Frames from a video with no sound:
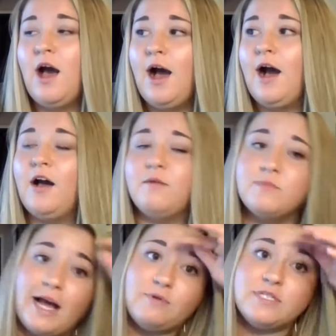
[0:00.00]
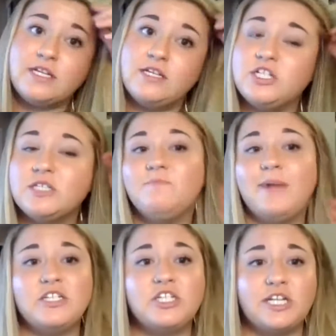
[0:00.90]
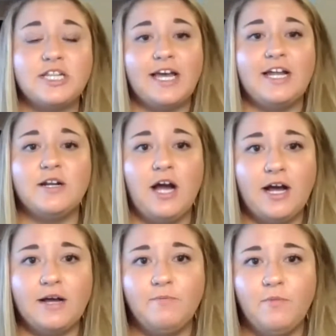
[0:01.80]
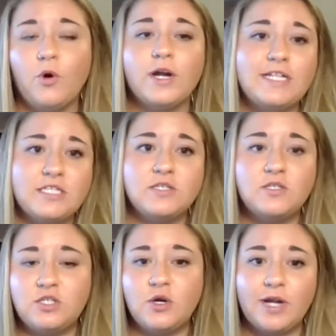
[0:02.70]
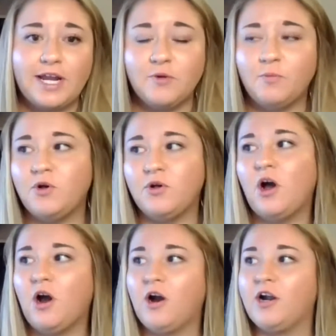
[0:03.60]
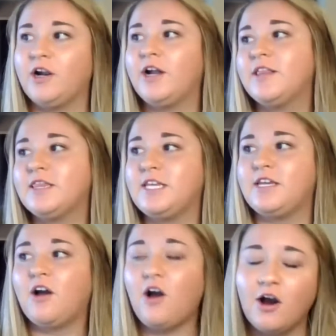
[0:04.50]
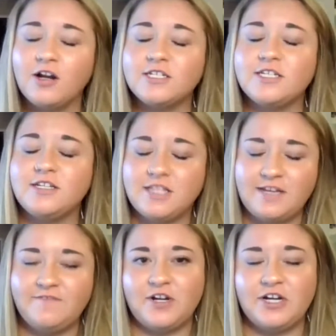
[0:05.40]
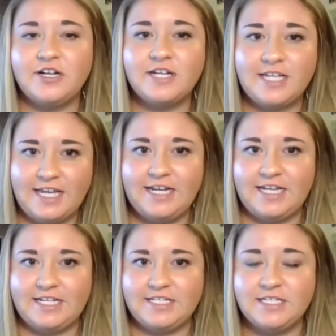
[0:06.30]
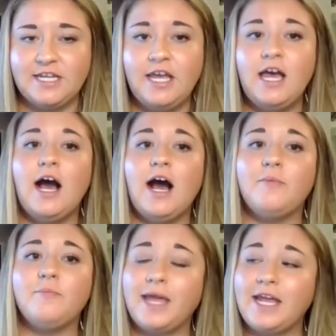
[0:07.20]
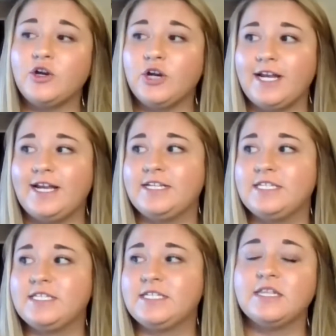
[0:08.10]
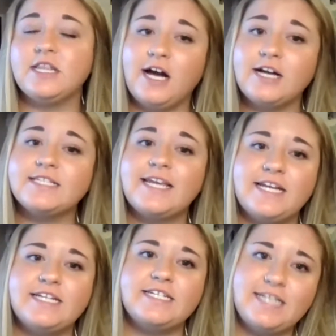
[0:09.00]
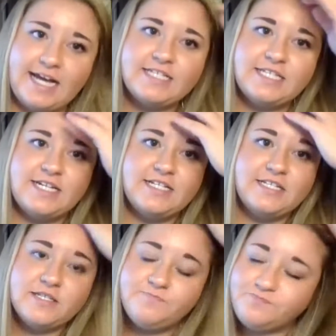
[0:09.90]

I was going to just mention that organs donatable are the heart, liver, kidneys, pancreas, lungs, and intestines.